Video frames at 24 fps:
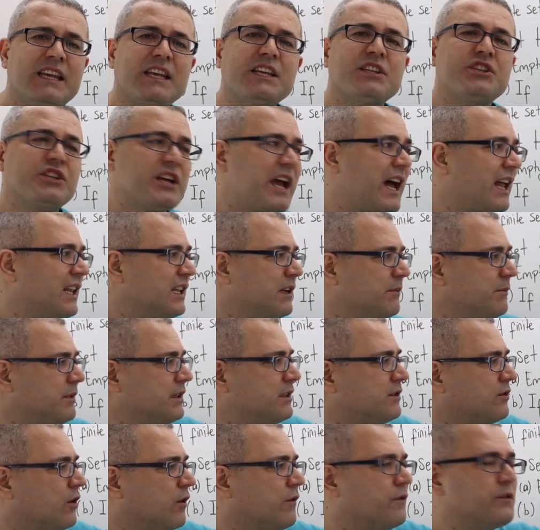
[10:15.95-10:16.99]
each
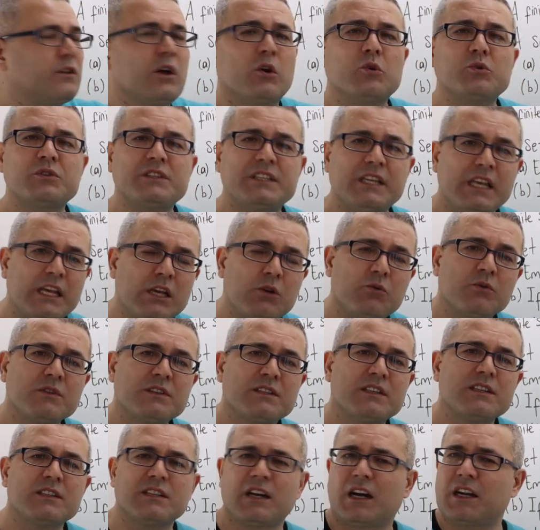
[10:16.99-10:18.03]
element of those
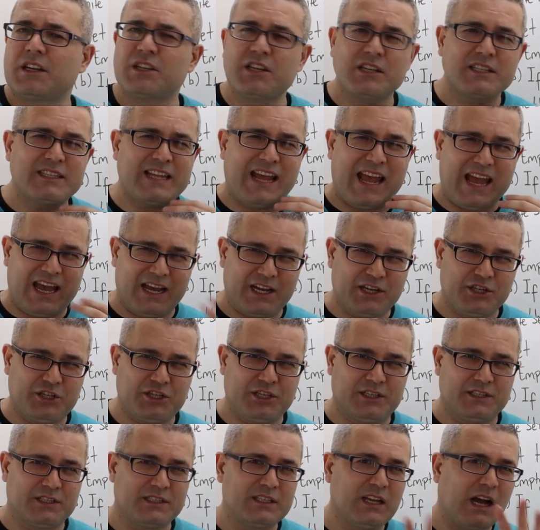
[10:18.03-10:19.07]
sequences are just
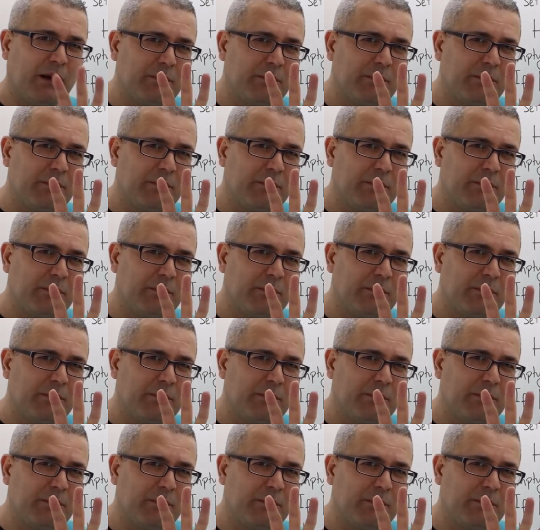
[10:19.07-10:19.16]
actions.